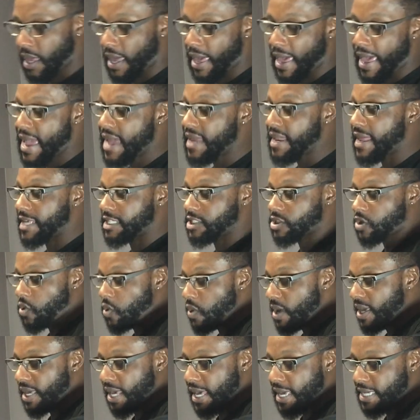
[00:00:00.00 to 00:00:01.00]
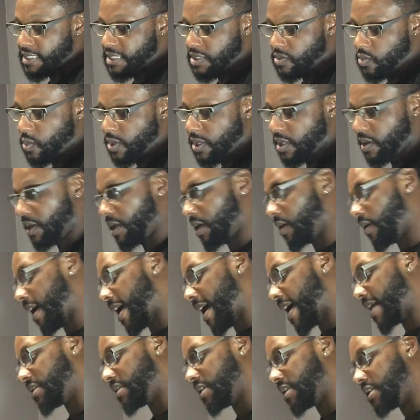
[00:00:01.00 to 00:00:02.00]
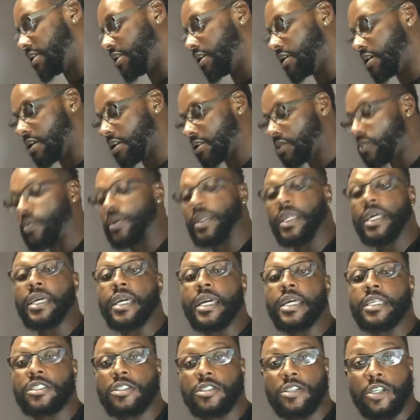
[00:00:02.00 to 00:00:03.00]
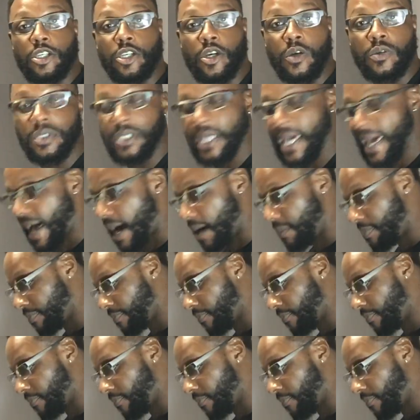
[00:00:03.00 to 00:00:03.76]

and as quick as it will here as it does when it gets to your scalp.